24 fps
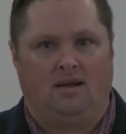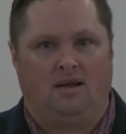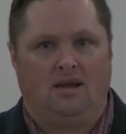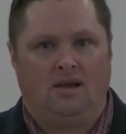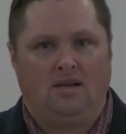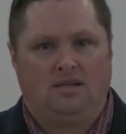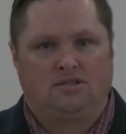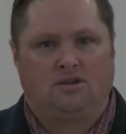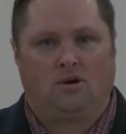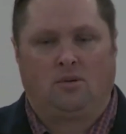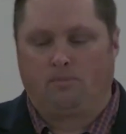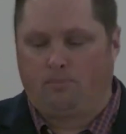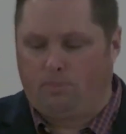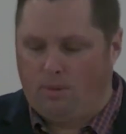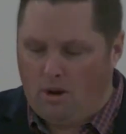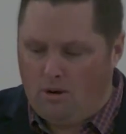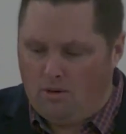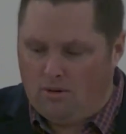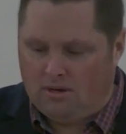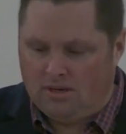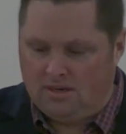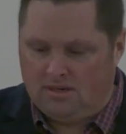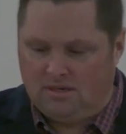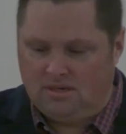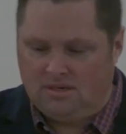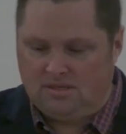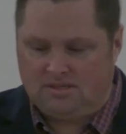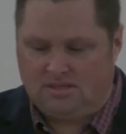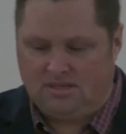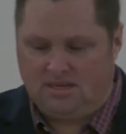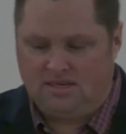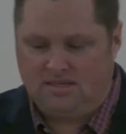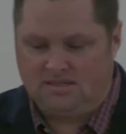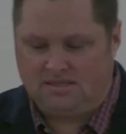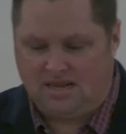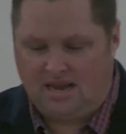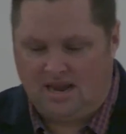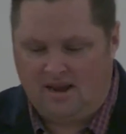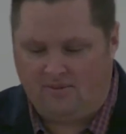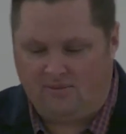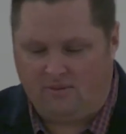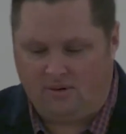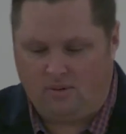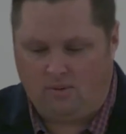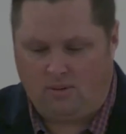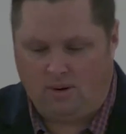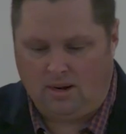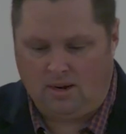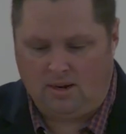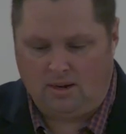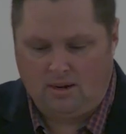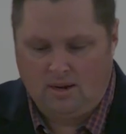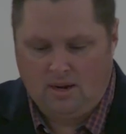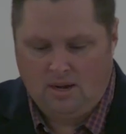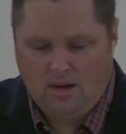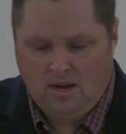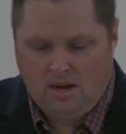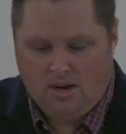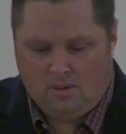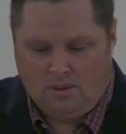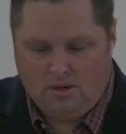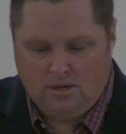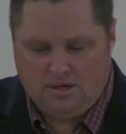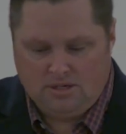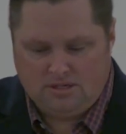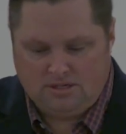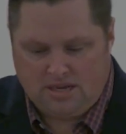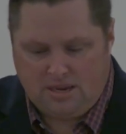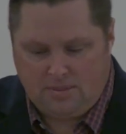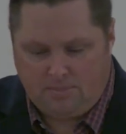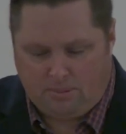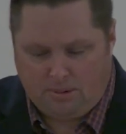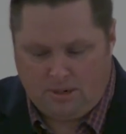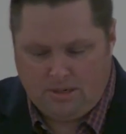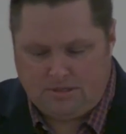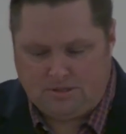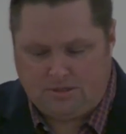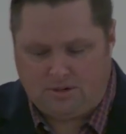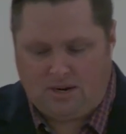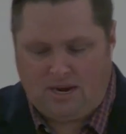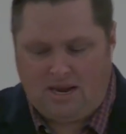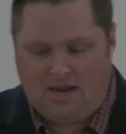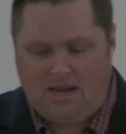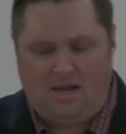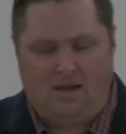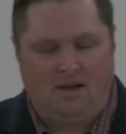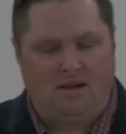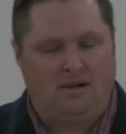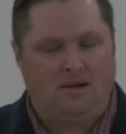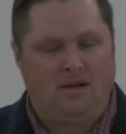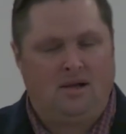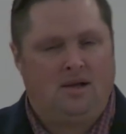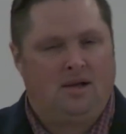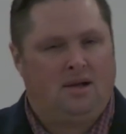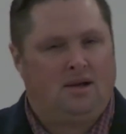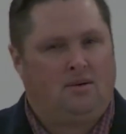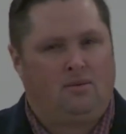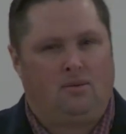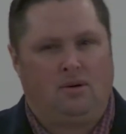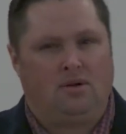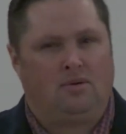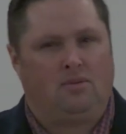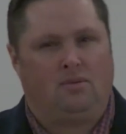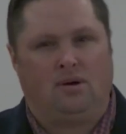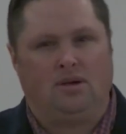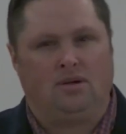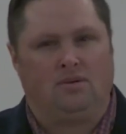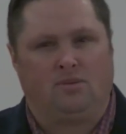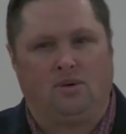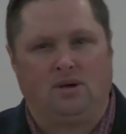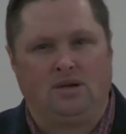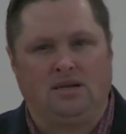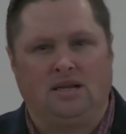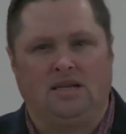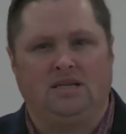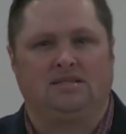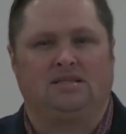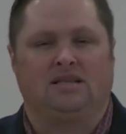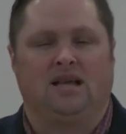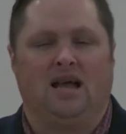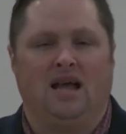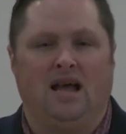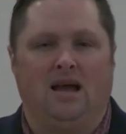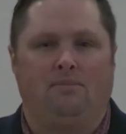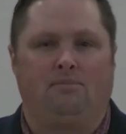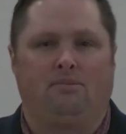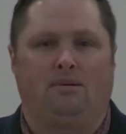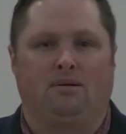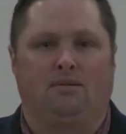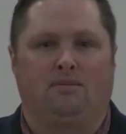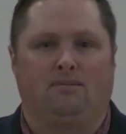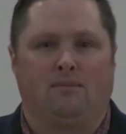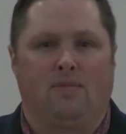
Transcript: So brokenness is everywhere. Well, you say, preacher, how, what, what, what needs to happen?